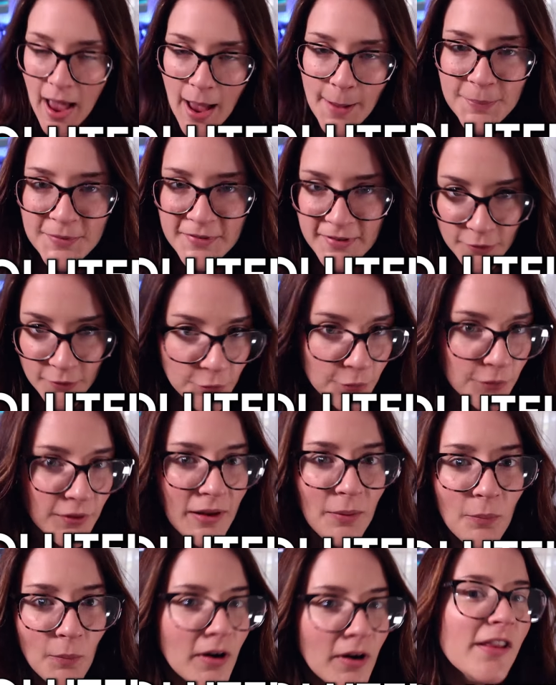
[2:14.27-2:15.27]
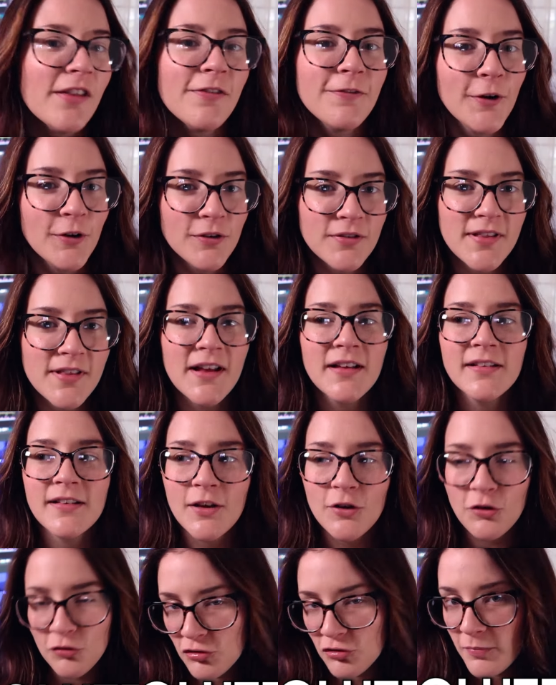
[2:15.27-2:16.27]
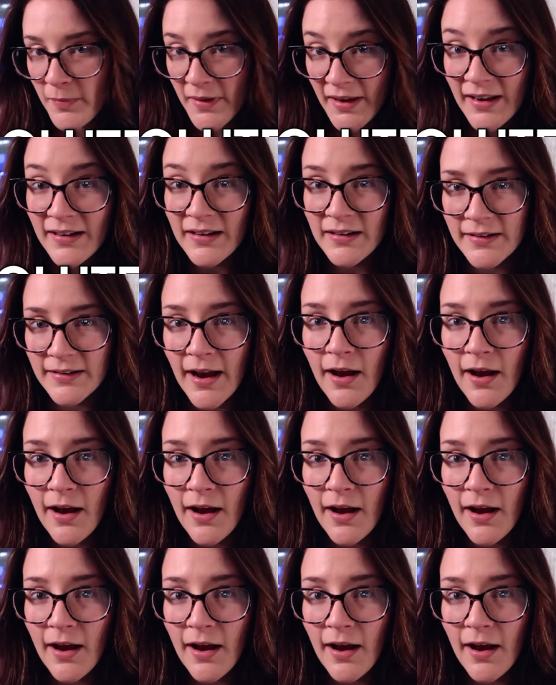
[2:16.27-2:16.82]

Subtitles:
absolutely one of the first things that you should be getting